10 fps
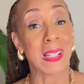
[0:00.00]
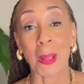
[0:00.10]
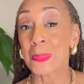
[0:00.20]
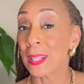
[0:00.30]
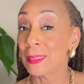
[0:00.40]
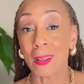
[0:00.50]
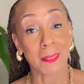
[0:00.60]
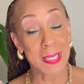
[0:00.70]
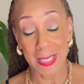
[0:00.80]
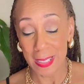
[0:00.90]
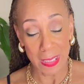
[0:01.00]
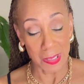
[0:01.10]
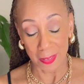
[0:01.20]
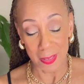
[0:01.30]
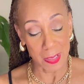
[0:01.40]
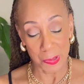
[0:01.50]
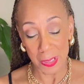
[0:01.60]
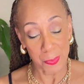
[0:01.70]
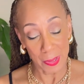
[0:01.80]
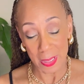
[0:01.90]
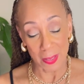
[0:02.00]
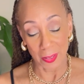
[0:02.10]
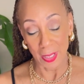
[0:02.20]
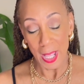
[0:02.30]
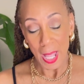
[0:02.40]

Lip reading: I'm telling y'all, this is good. This book is good.